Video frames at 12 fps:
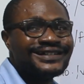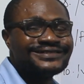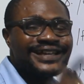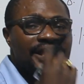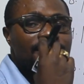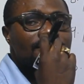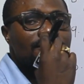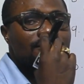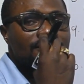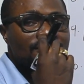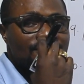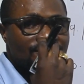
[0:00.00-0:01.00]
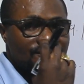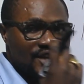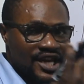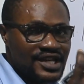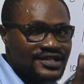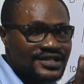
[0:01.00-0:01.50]
the
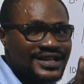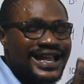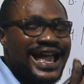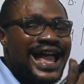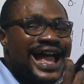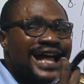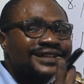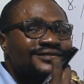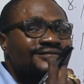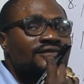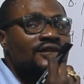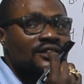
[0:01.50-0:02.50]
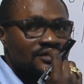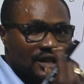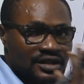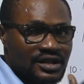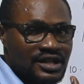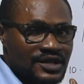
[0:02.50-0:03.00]
teeth and the
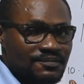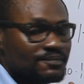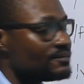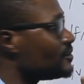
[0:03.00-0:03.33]
lip.